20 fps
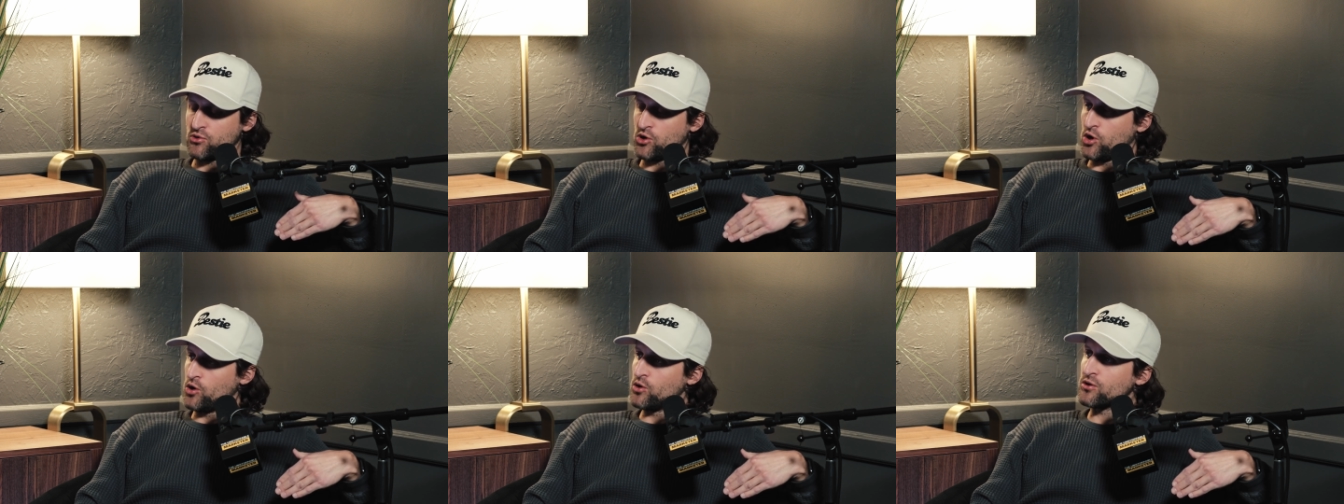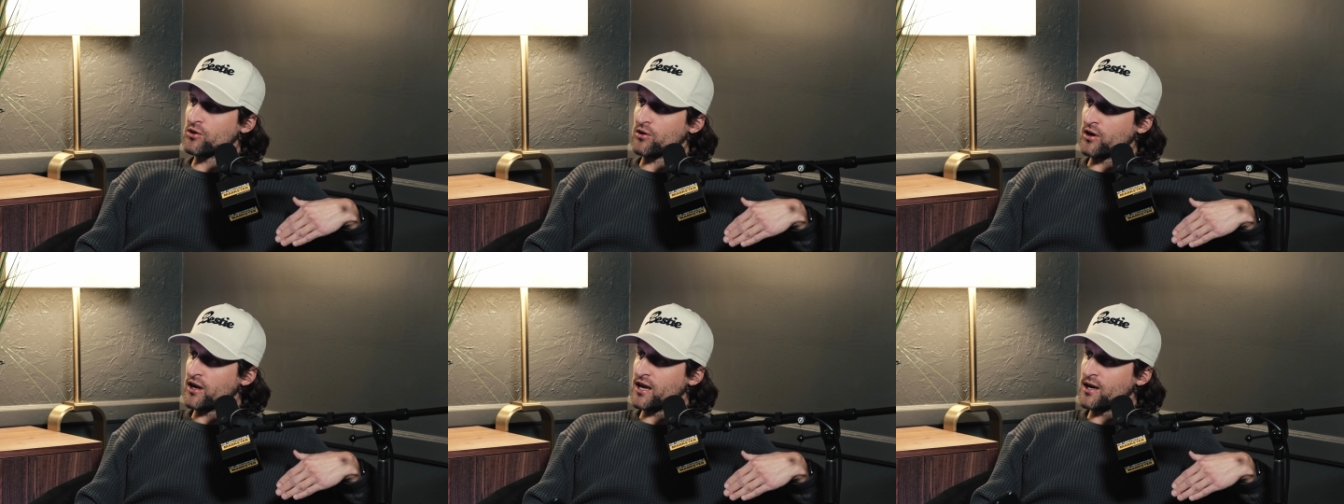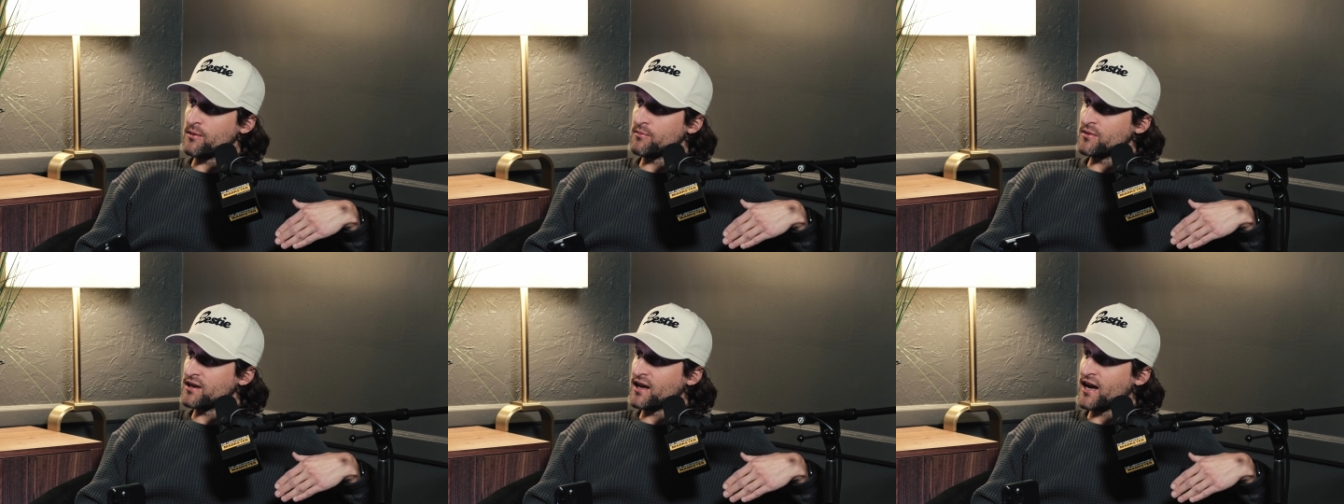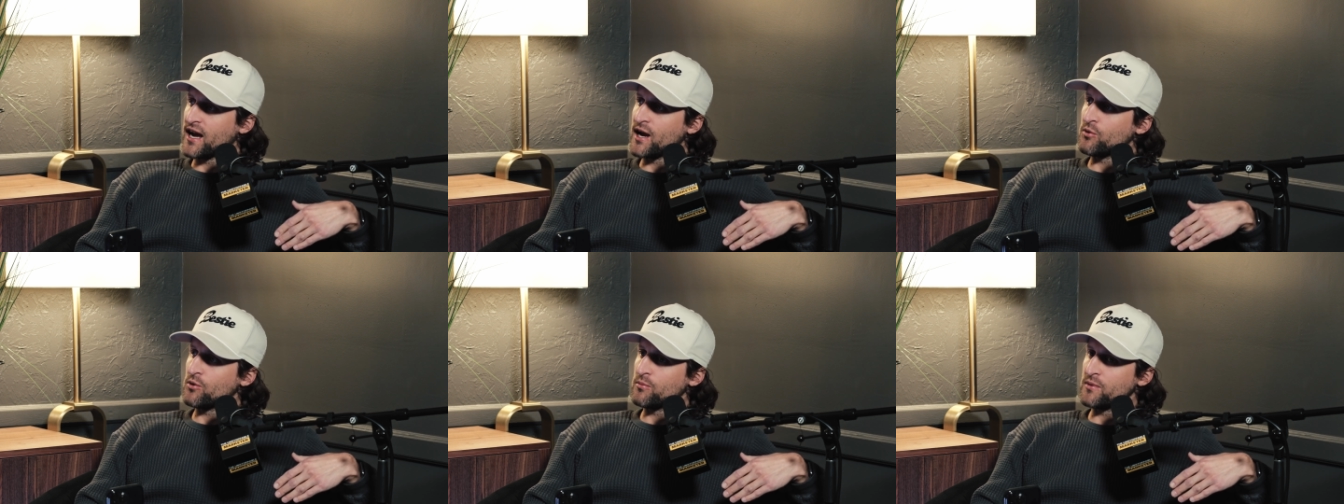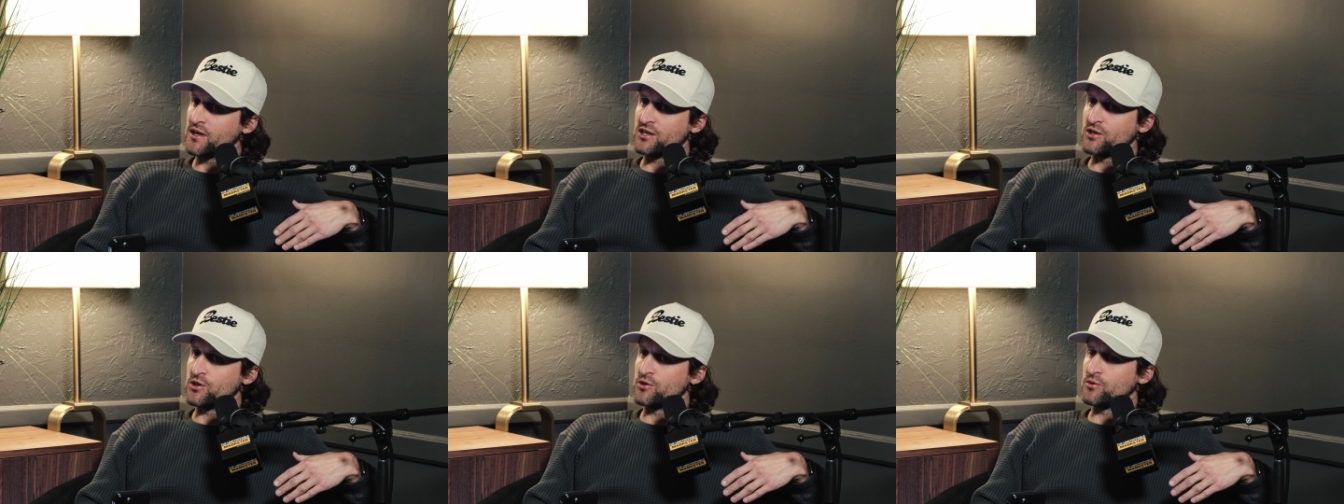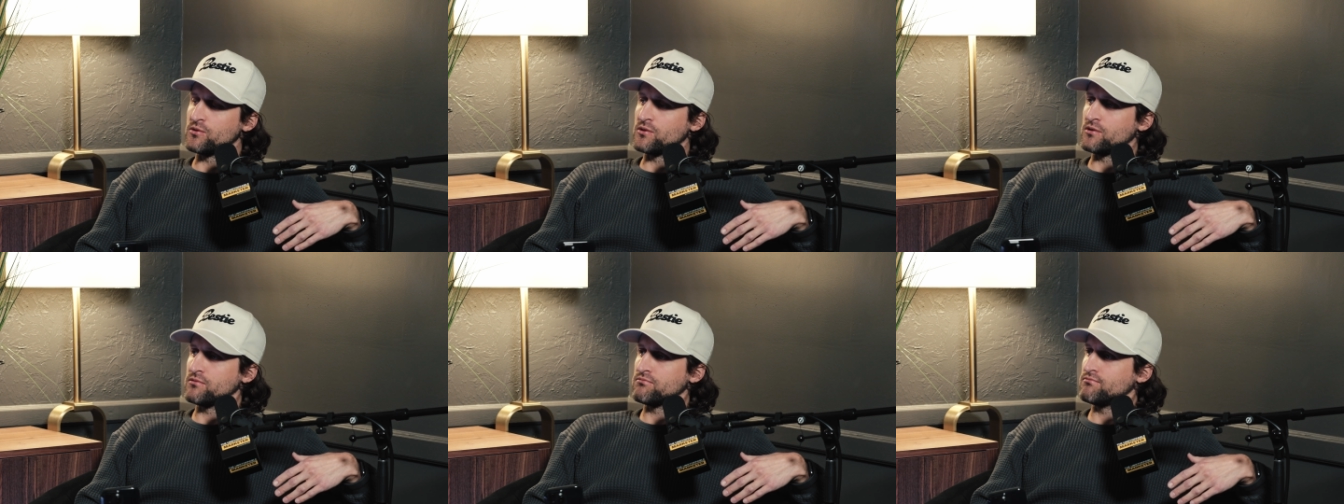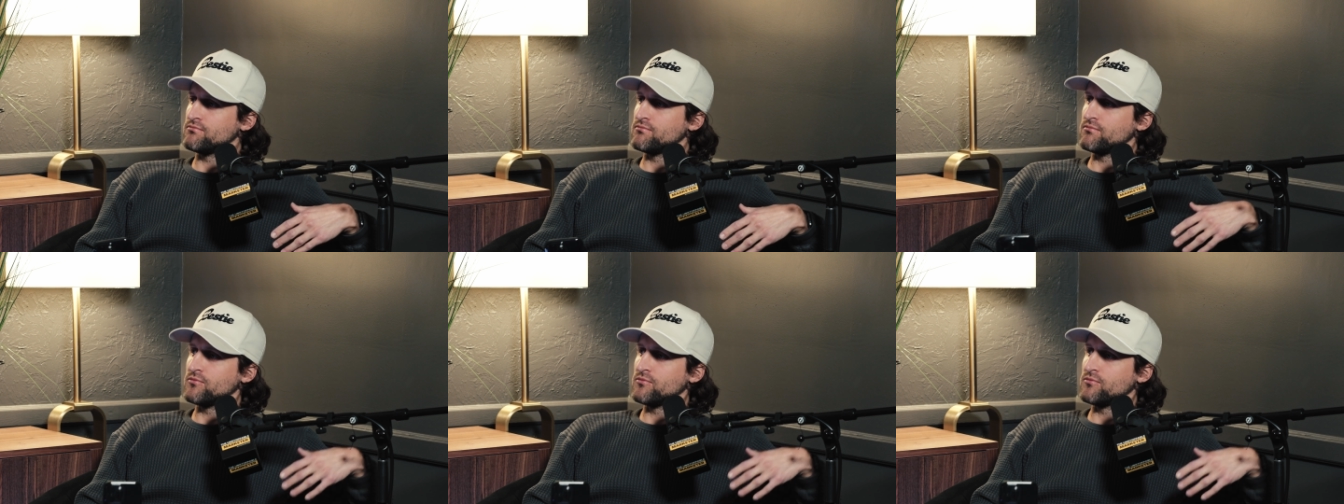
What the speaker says: program and I will make you